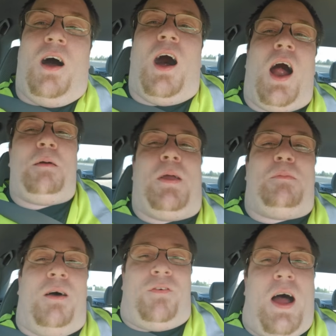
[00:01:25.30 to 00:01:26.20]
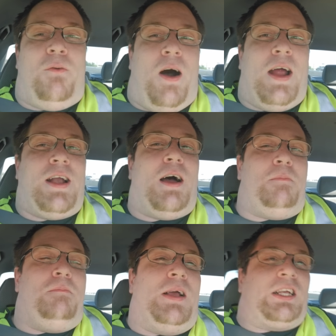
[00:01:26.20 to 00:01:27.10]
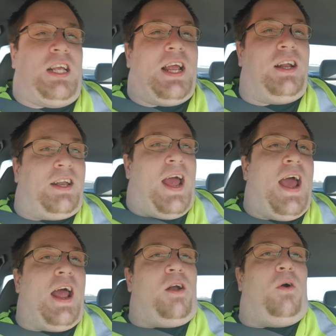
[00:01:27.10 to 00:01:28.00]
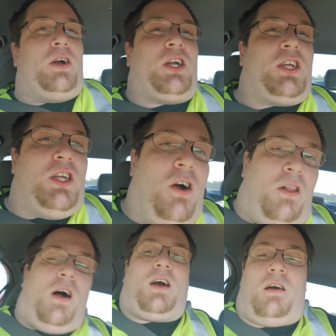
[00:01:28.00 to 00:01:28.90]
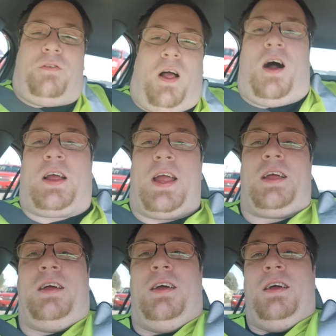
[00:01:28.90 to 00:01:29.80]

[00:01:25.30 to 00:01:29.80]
All right, people, if I wind up missing, dead, or just no longer vlogging